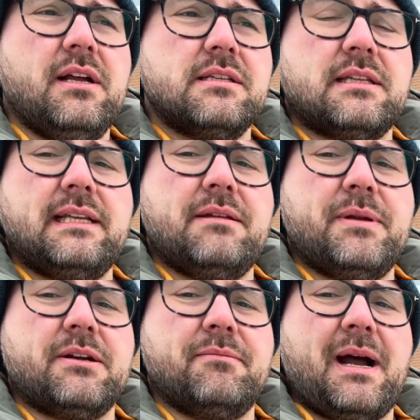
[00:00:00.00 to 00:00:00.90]
slightly
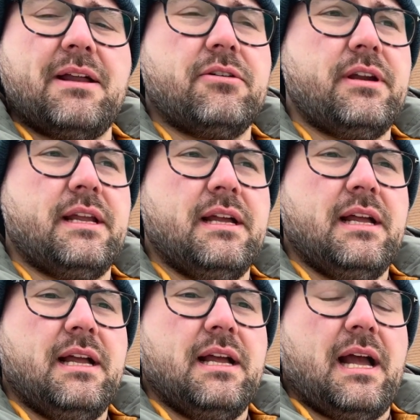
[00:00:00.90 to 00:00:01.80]
bigger battery
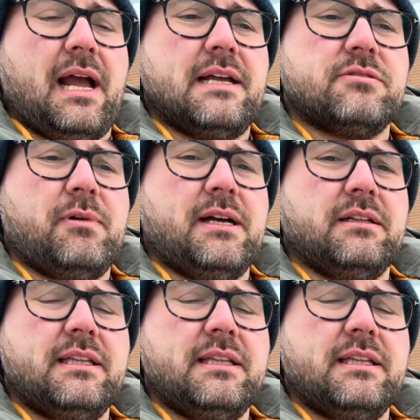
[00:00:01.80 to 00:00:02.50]
as well.